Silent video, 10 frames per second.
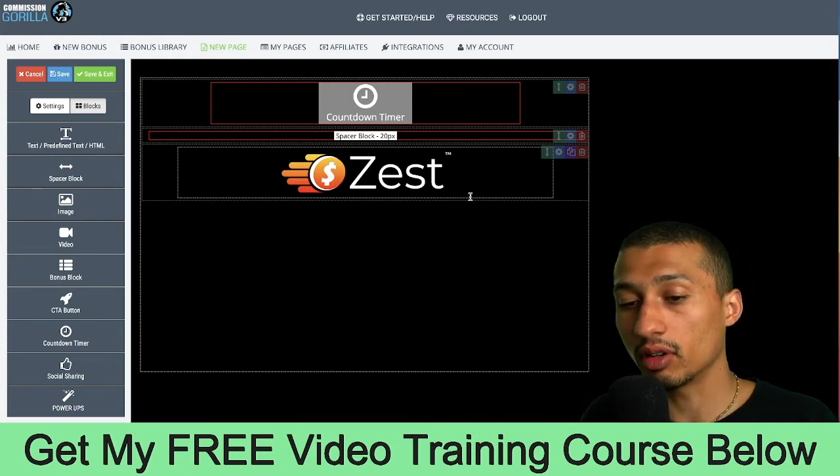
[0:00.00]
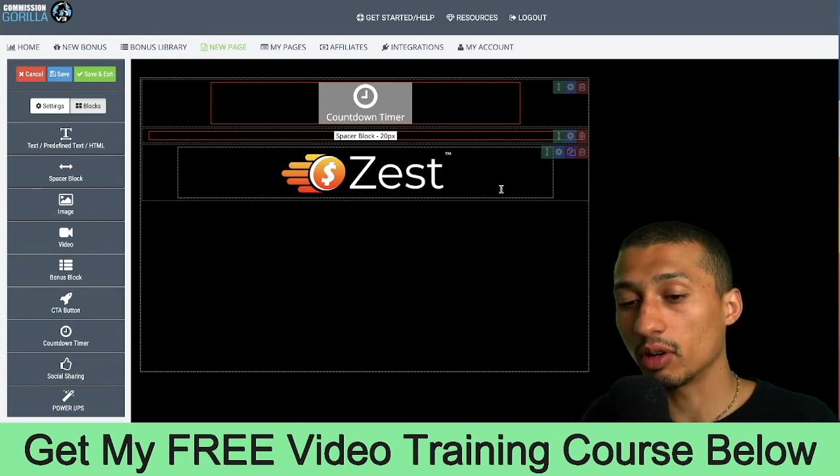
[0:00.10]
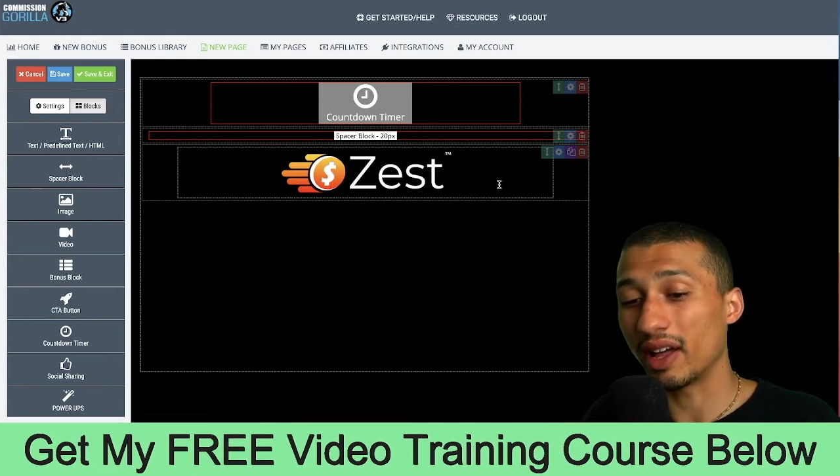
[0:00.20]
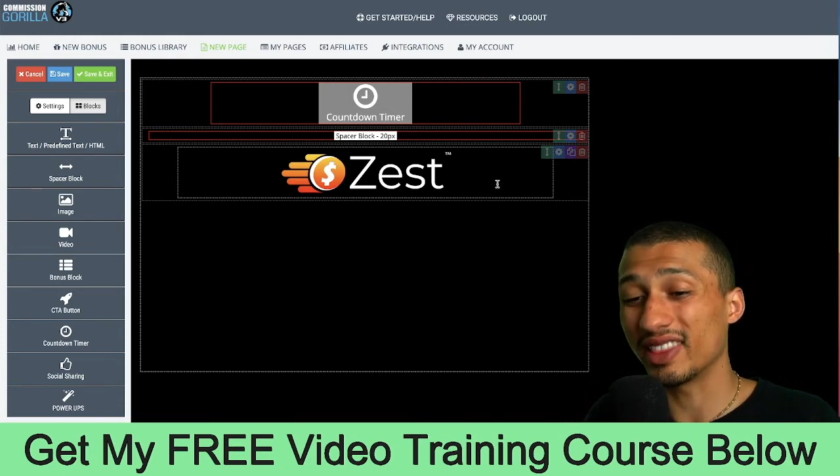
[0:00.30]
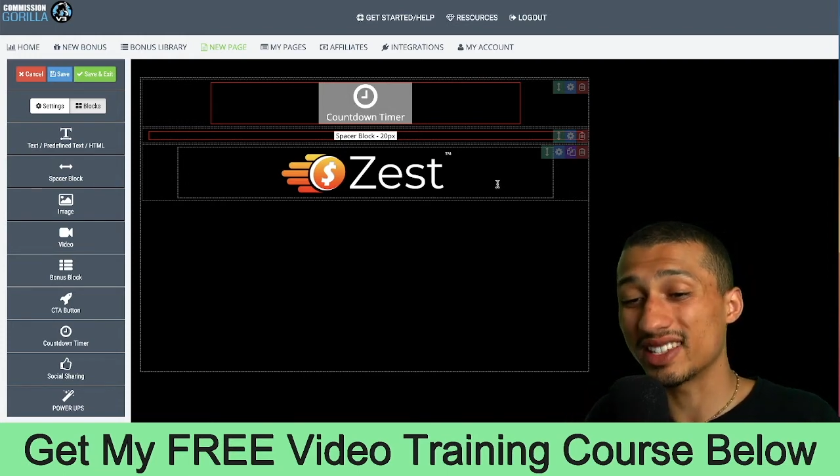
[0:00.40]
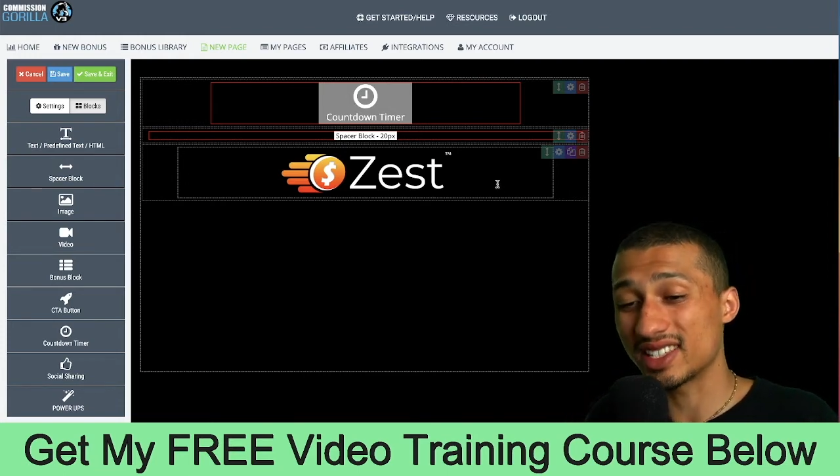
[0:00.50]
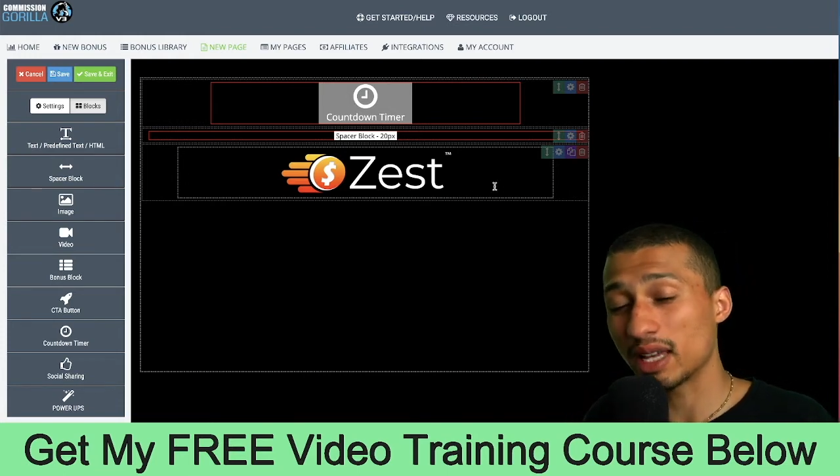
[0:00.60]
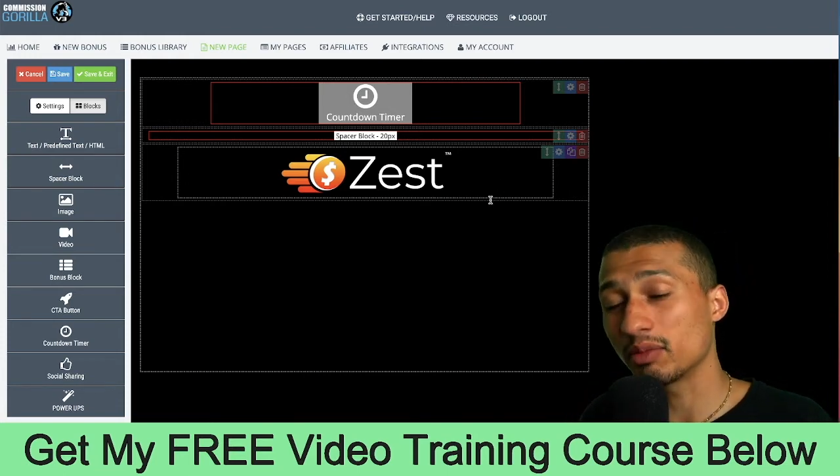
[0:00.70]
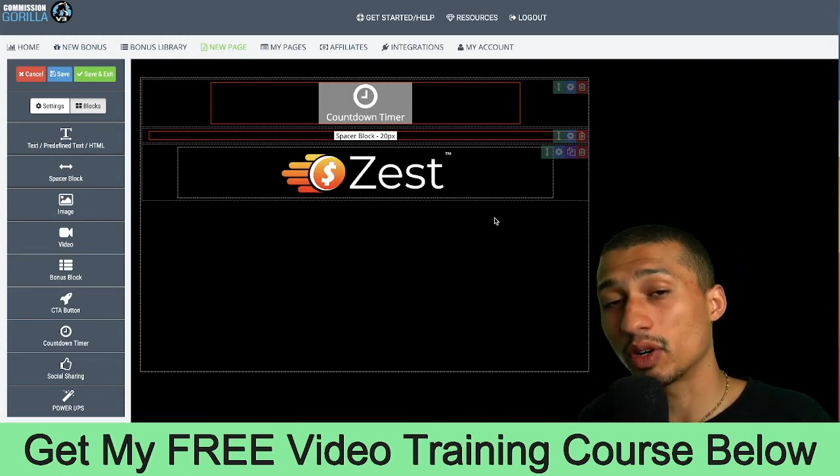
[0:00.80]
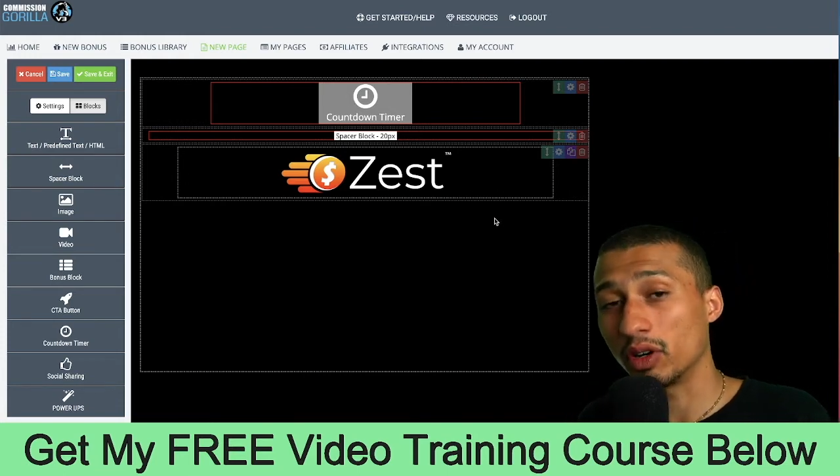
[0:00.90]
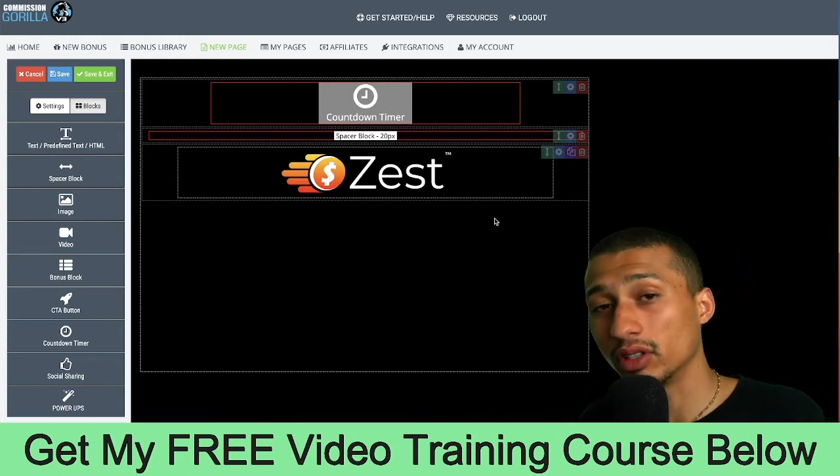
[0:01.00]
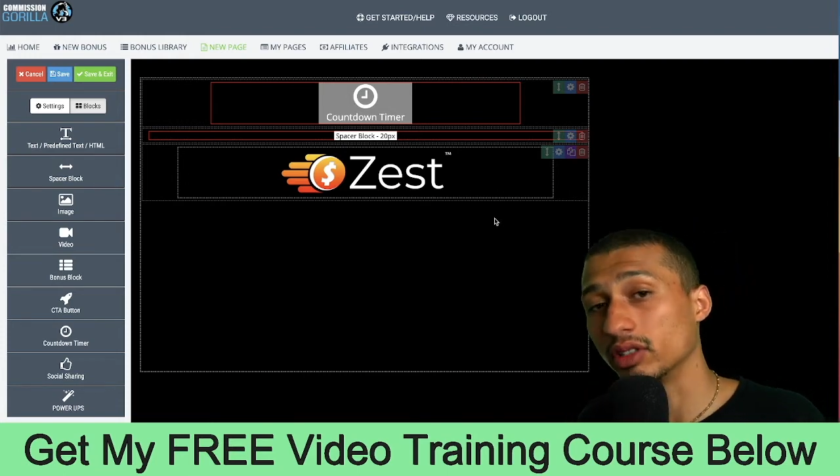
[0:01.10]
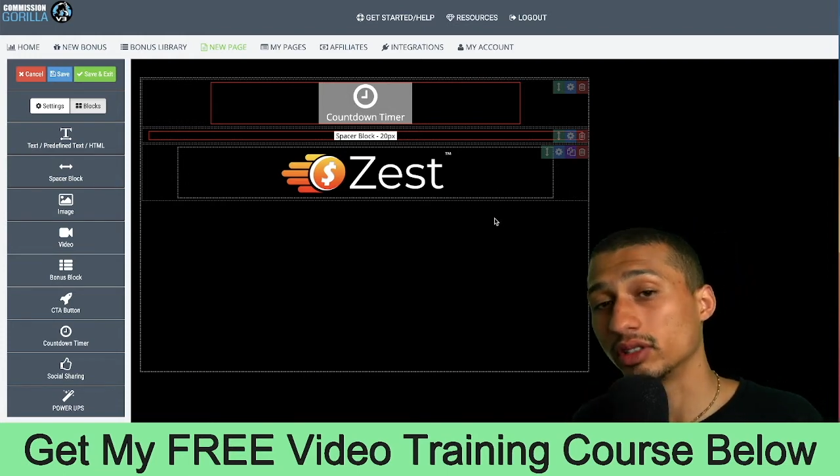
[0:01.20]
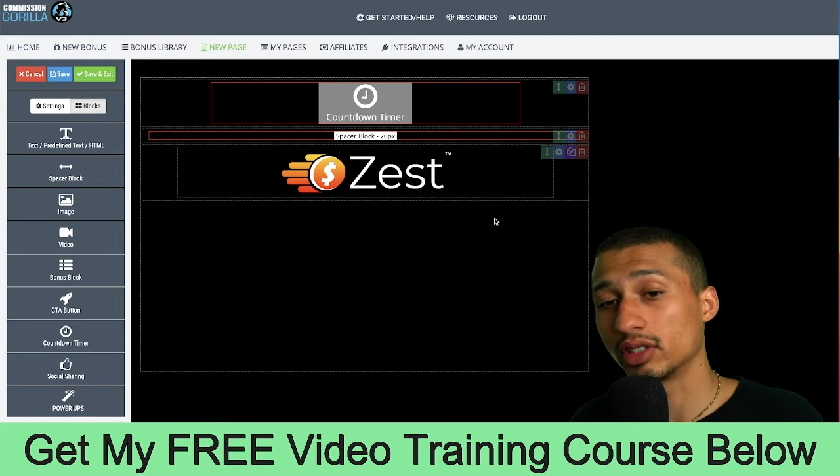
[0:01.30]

and the same colors